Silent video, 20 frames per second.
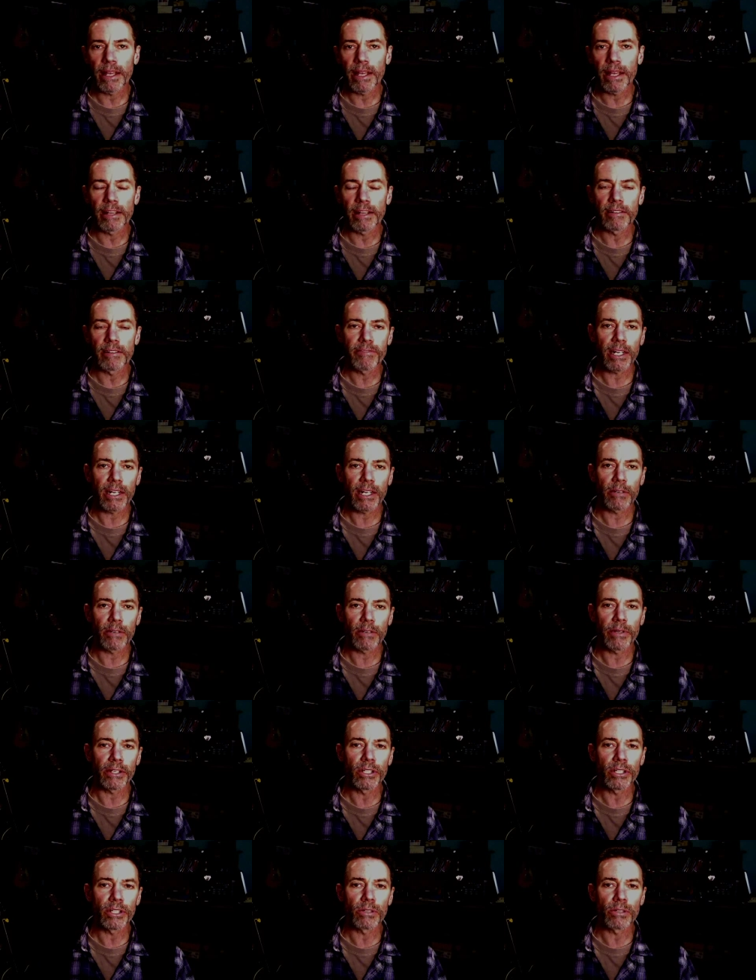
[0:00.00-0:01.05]
and
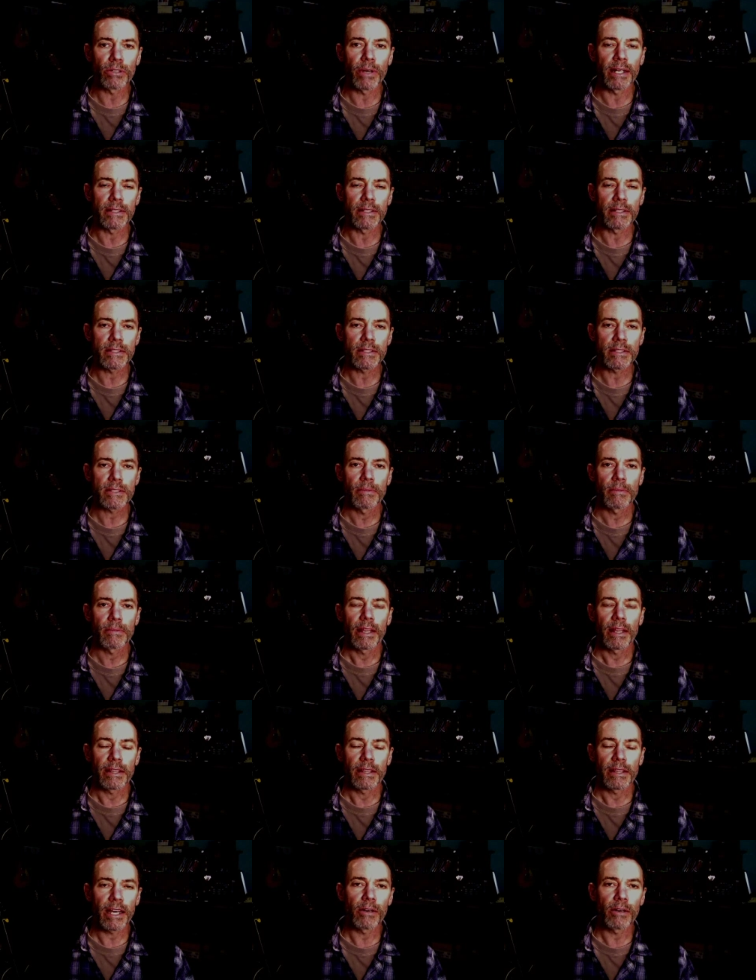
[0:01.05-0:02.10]
firing neurons.
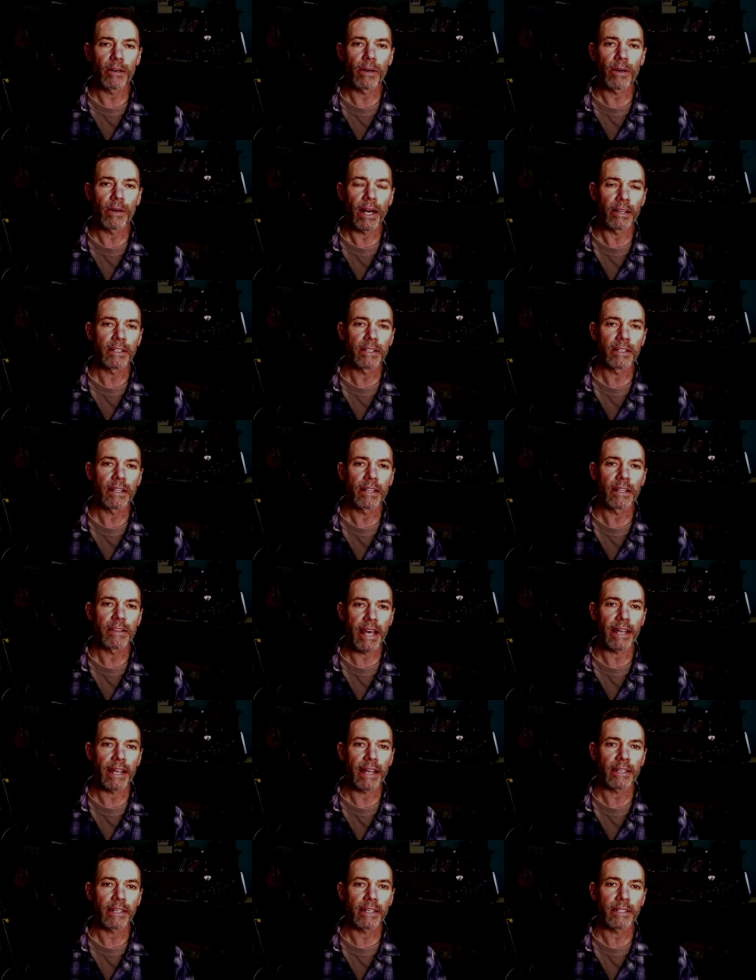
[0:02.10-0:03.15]
Thou art
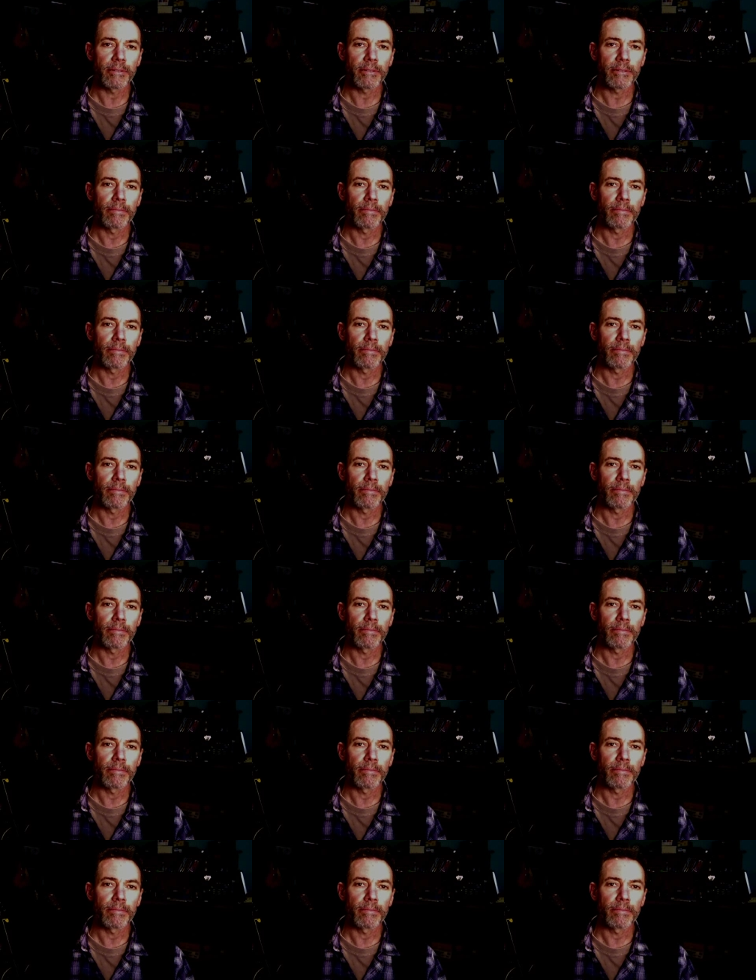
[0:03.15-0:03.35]
that.